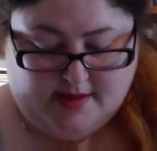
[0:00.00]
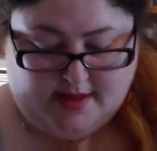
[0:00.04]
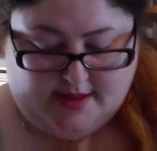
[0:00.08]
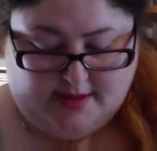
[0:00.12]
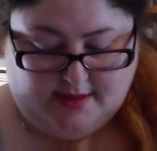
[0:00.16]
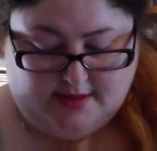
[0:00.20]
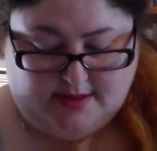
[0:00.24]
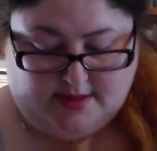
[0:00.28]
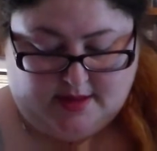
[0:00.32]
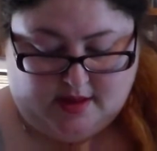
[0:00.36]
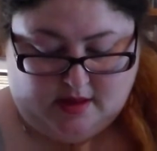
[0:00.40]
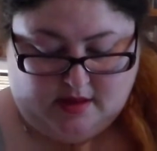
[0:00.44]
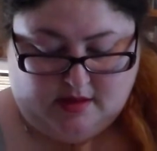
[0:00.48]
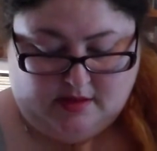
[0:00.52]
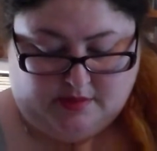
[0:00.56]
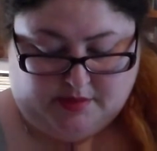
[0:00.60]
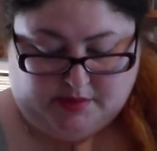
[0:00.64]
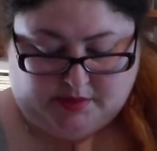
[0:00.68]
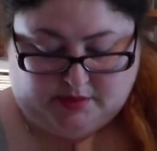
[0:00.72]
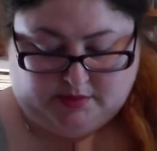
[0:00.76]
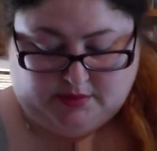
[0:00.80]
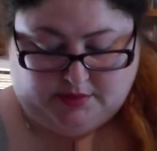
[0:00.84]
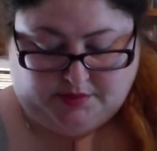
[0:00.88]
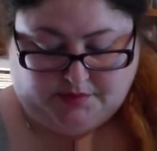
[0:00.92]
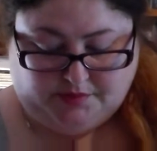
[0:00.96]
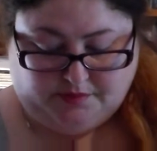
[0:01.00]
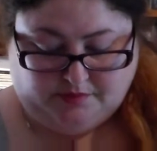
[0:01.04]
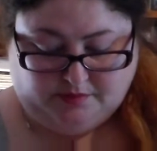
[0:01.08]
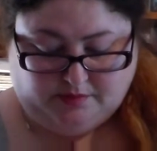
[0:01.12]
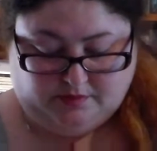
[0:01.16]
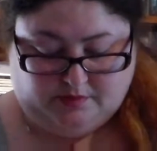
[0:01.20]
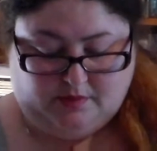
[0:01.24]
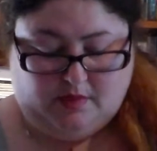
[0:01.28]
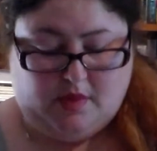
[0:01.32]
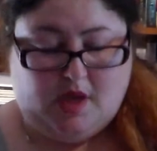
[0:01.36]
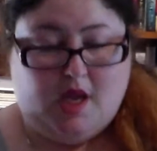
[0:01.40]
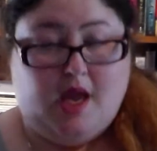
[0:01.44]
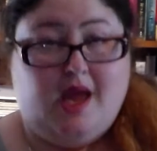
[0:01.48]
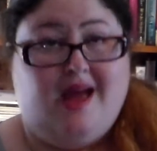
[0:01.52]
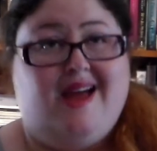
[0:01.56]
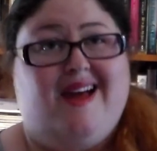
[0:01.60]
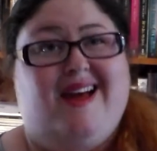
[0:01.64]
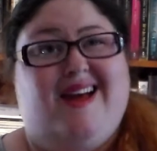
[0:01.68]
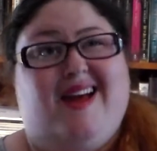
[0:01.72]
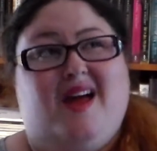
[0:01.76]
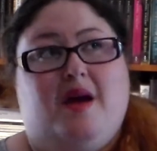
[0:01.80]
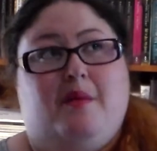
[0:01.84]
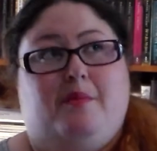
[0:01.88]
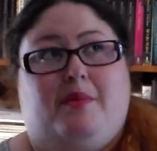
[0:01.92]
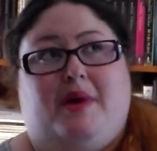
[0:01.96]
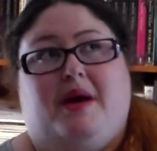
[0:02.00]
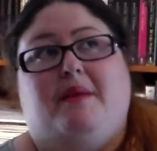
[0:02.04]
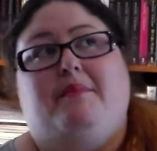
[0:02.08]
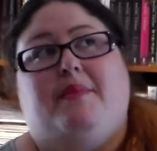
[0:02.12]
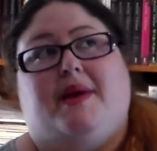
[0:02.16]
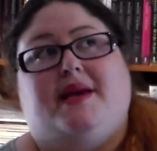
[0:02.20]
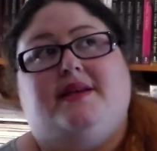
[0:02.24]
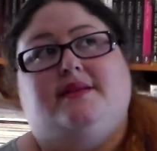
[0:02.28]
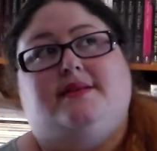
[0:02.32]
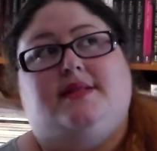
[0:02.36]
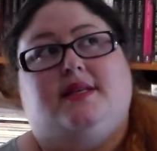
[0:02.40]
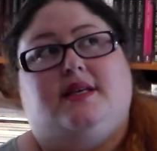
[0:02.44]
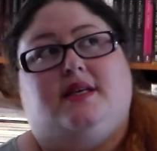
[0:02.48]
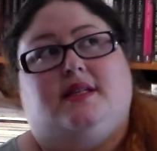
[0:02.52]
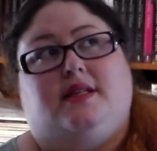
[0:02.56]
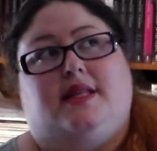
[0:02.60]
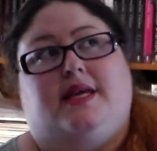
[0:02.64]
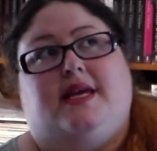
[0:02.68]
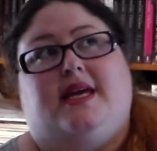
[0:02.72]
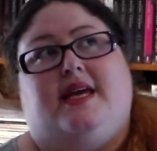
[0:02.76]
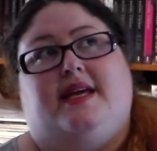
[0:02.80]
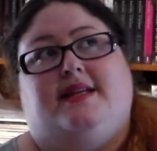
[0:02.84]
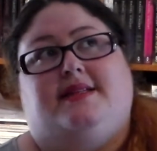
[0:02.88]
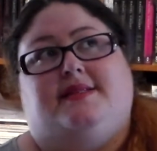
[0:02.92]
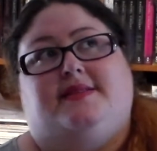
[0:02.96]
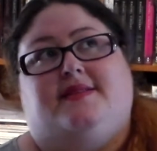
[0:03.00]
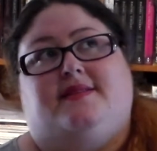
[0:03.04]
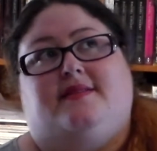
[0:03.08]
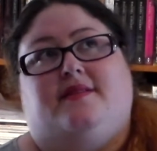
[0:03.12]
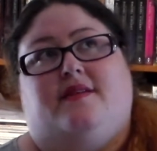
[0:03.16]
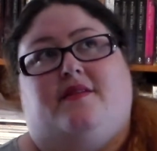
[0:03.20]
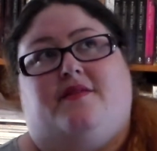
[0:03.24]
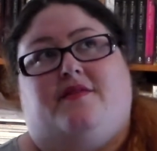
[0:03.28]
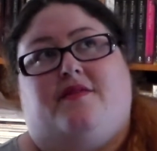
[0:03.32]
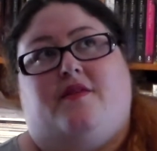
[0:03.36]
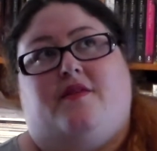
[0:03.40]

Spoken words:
That is terrible. But basically it's